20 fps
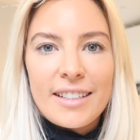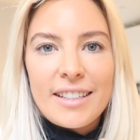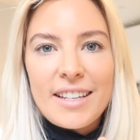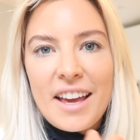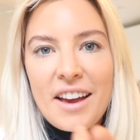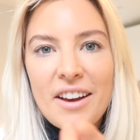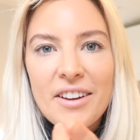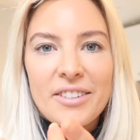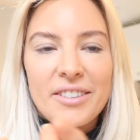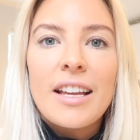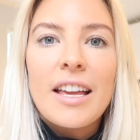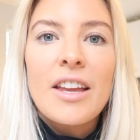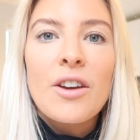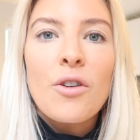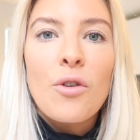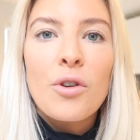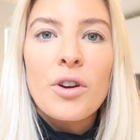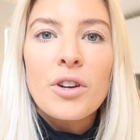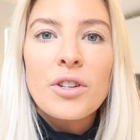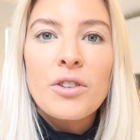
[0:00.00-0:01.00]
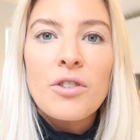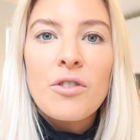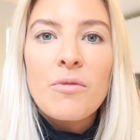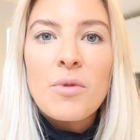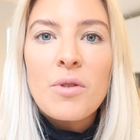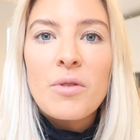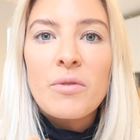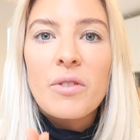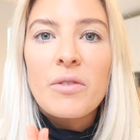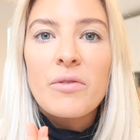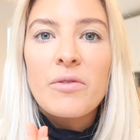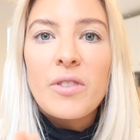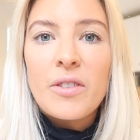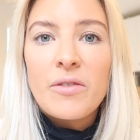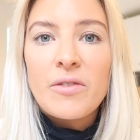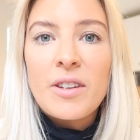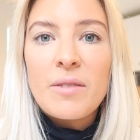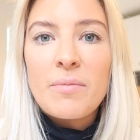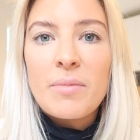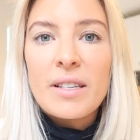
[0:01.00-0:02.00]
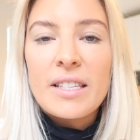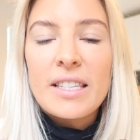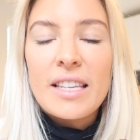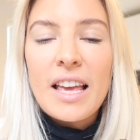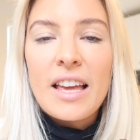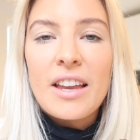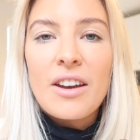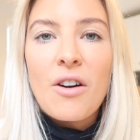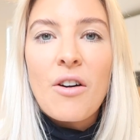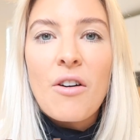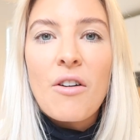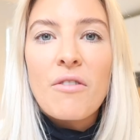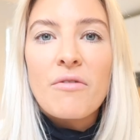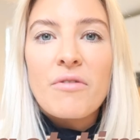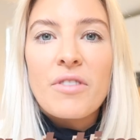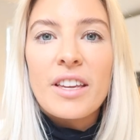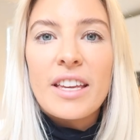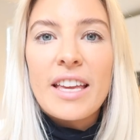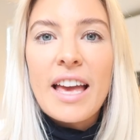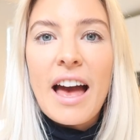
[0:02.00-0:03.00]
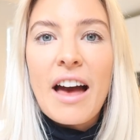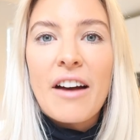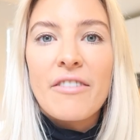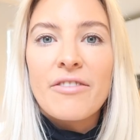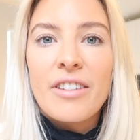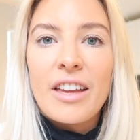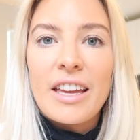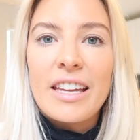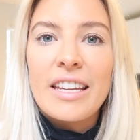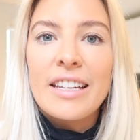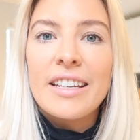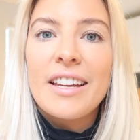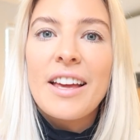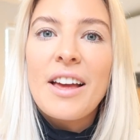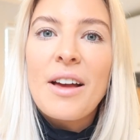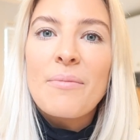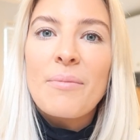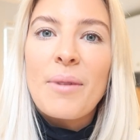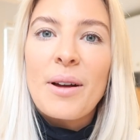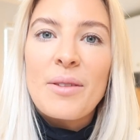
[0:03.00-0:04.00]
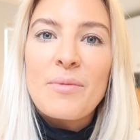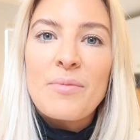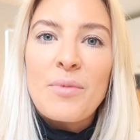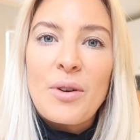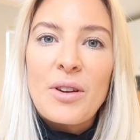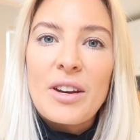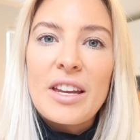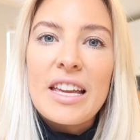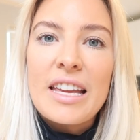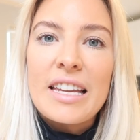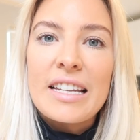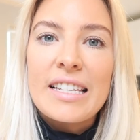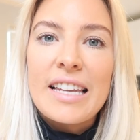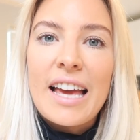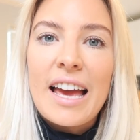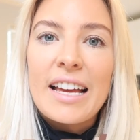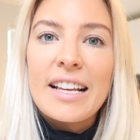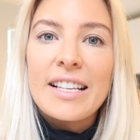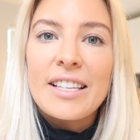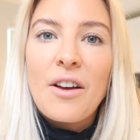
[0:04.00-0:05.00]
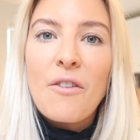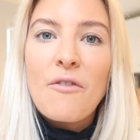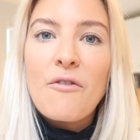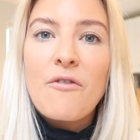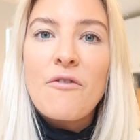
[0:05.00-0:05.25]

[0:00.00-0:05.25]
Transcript: Now, in order to remove 50% of the caffeine by the body, it takes